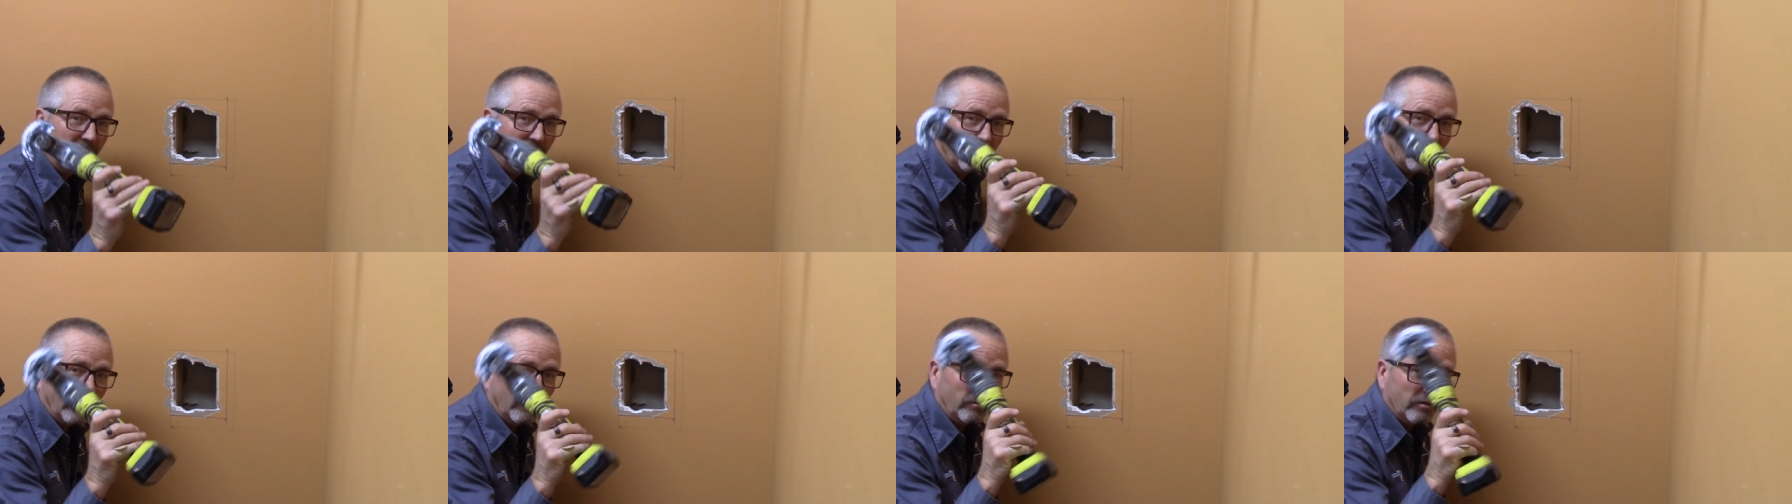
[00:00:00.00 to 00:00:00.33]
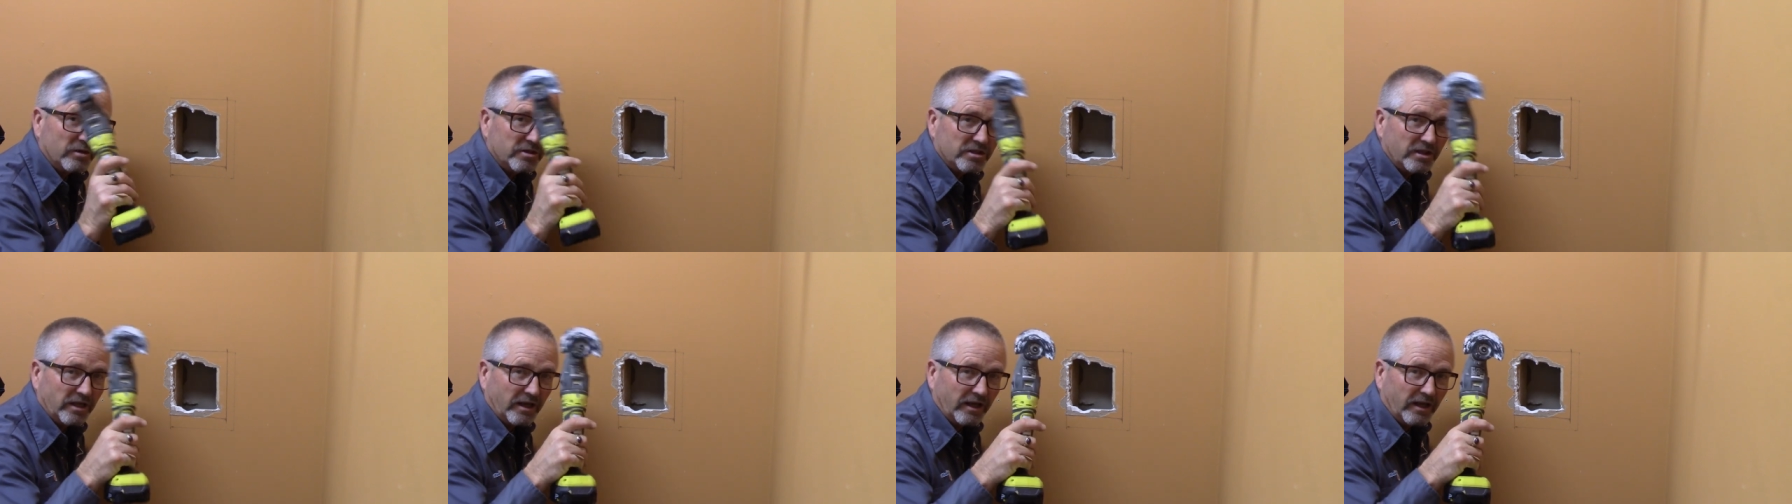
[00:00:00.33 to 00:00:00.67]
I
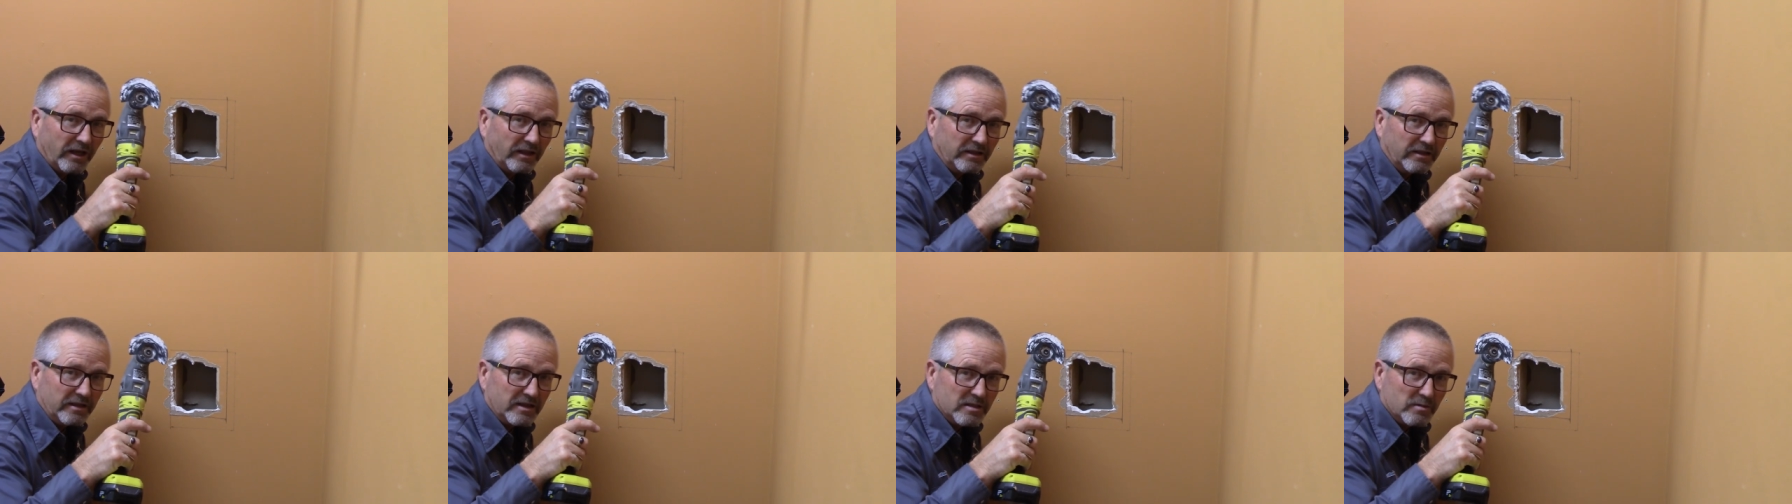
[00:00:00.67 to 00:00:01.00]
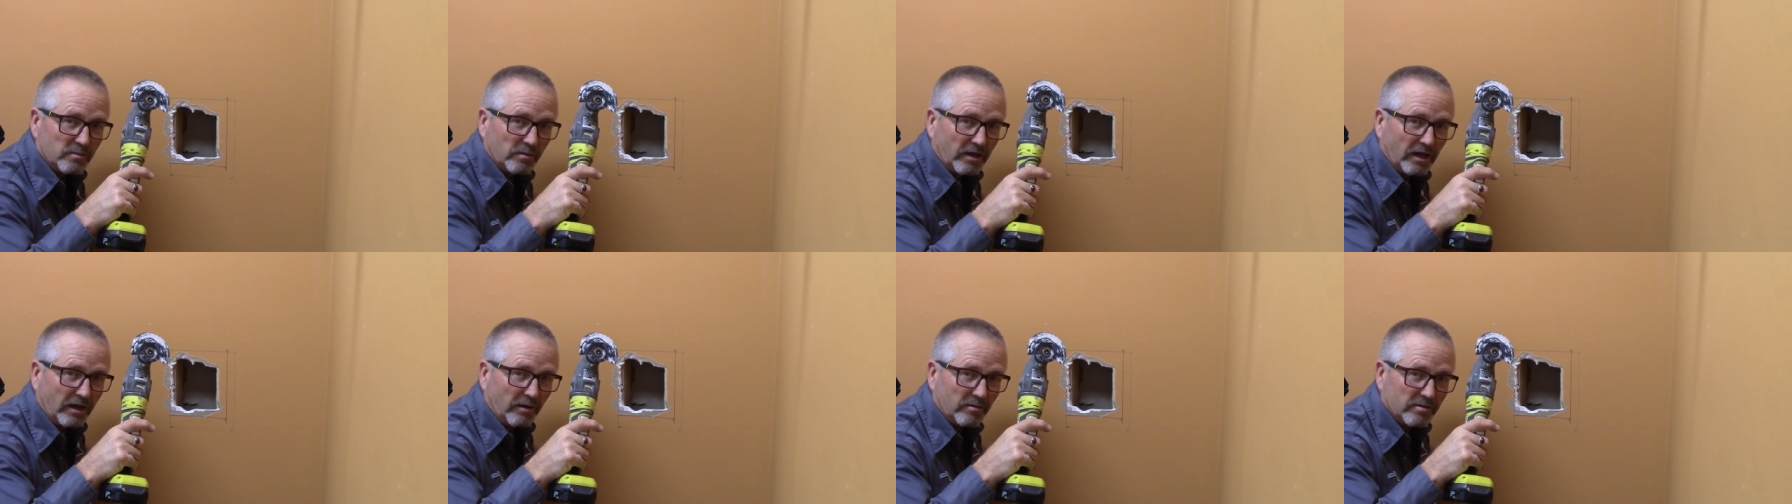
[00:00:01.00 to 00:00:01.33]
wish I had these
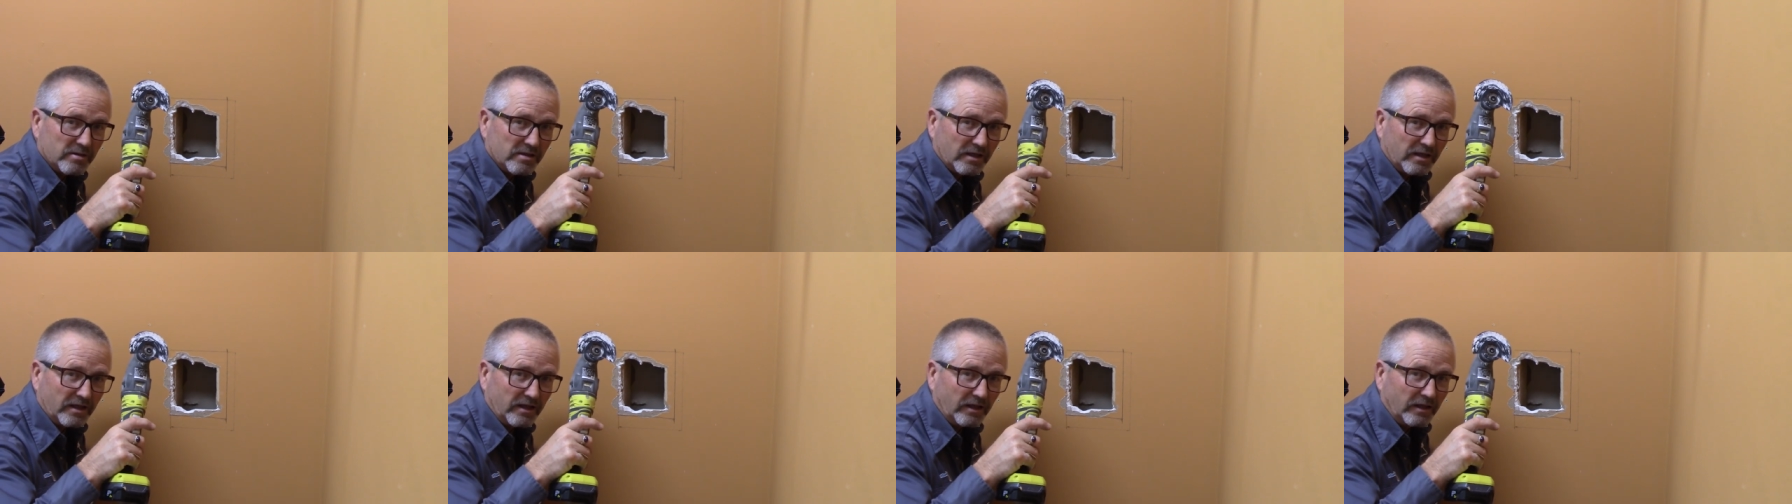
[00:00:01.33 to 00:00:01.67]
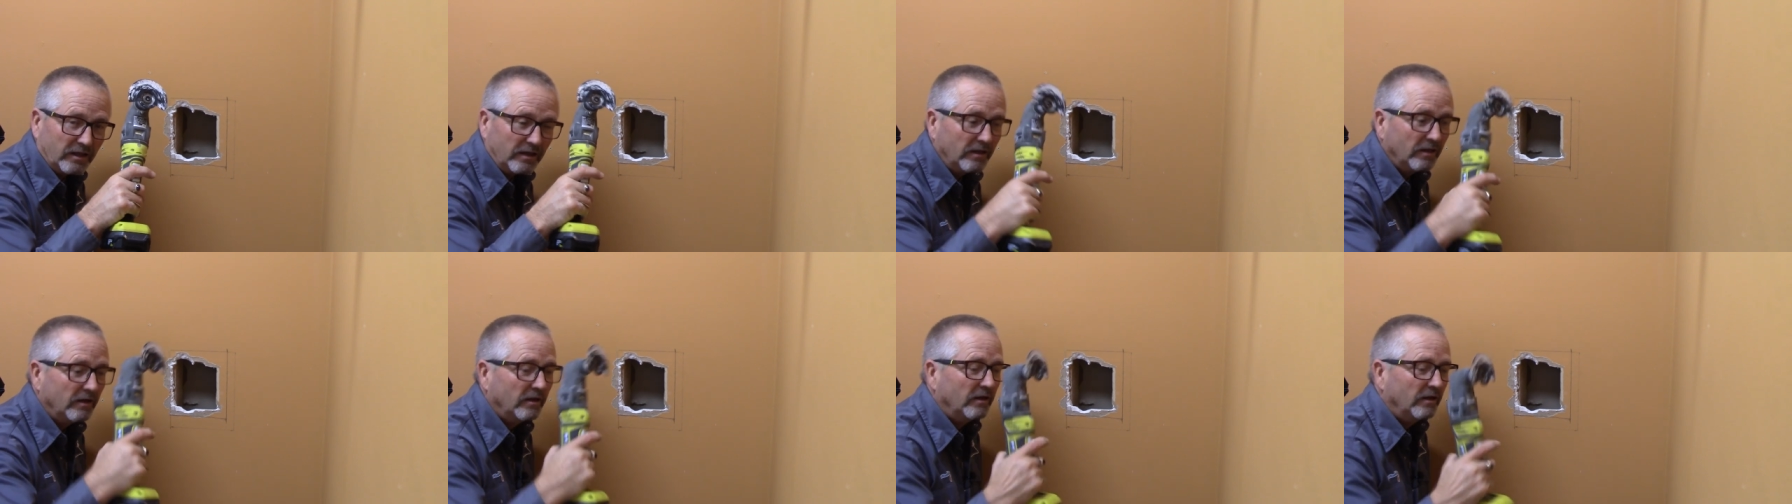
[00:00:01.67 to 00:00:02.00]
when I was a
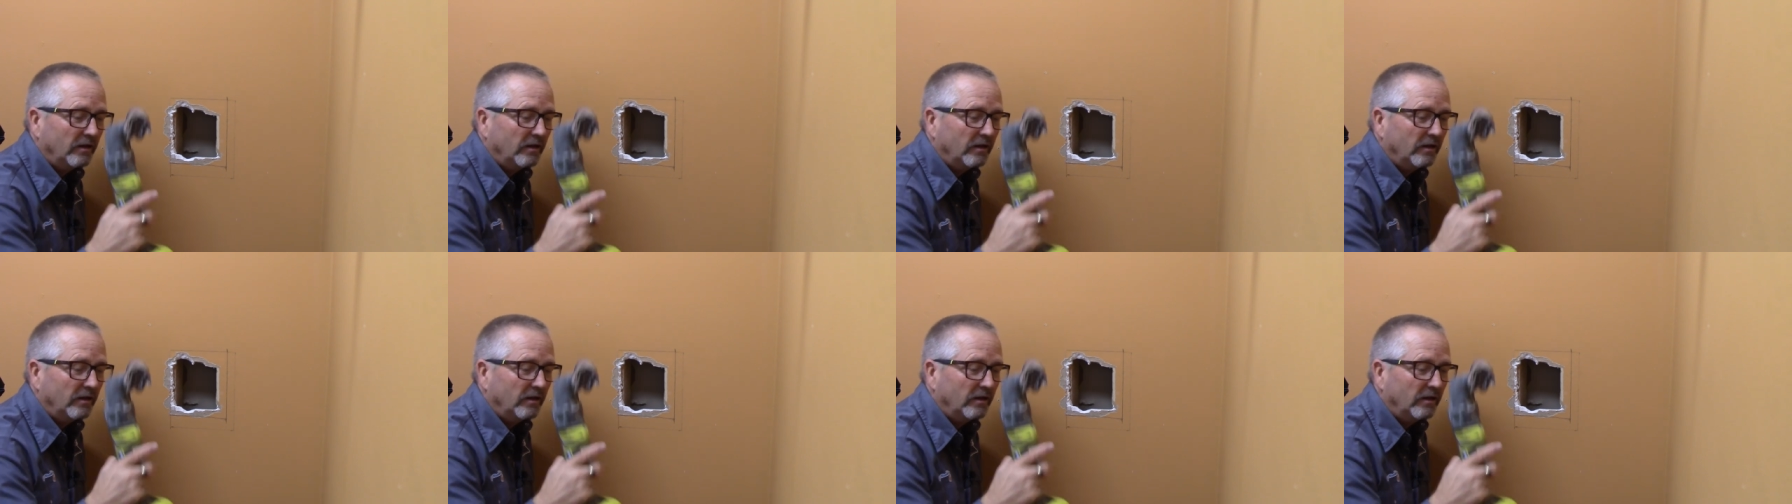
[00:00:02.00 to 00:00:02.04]
kid.